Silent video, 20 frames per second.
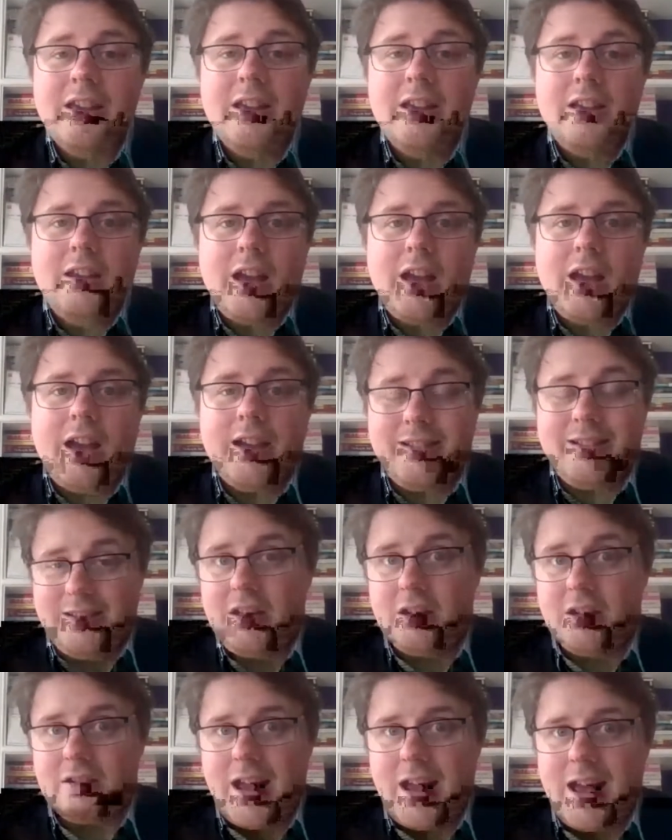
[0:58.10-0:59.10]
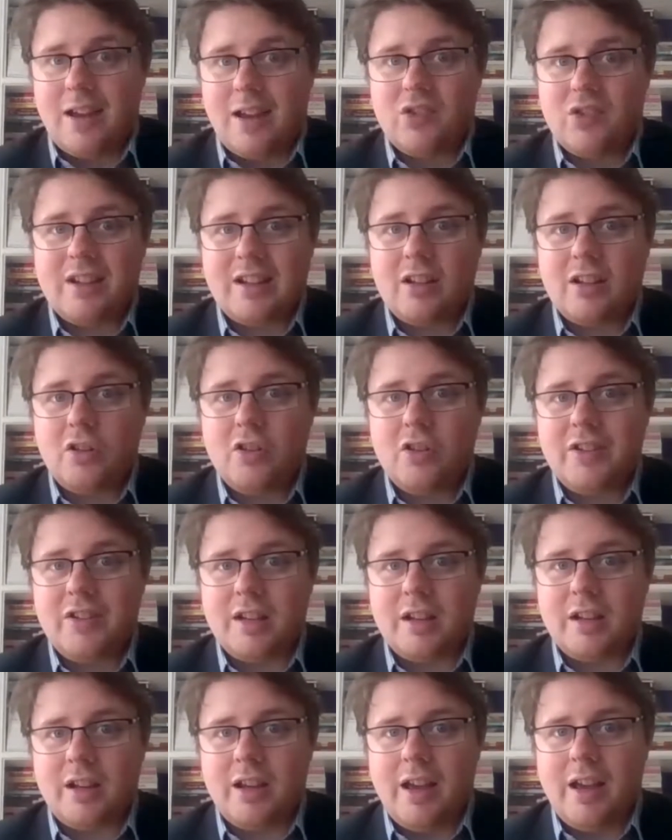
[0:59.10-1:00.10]
uh, tear gas,
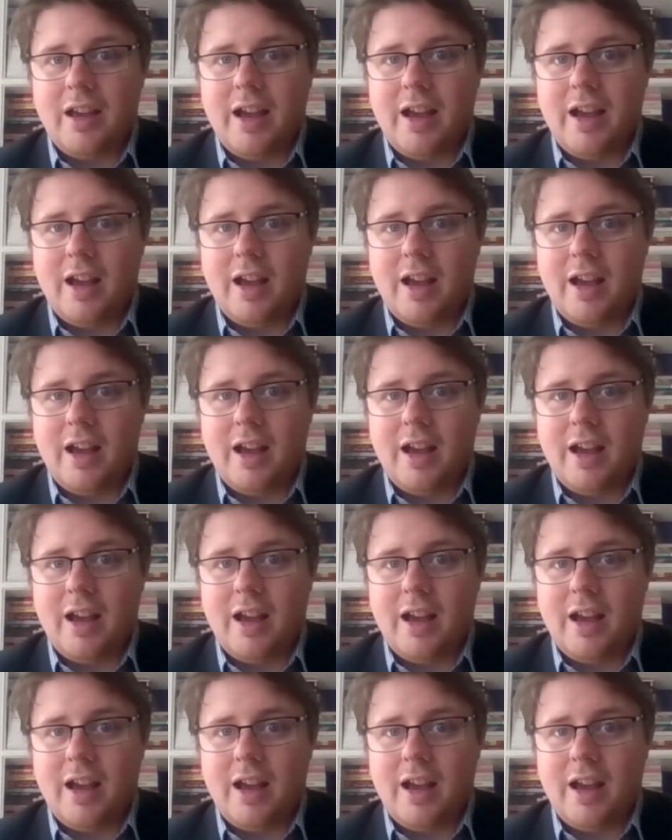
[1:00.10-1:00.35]
including uh,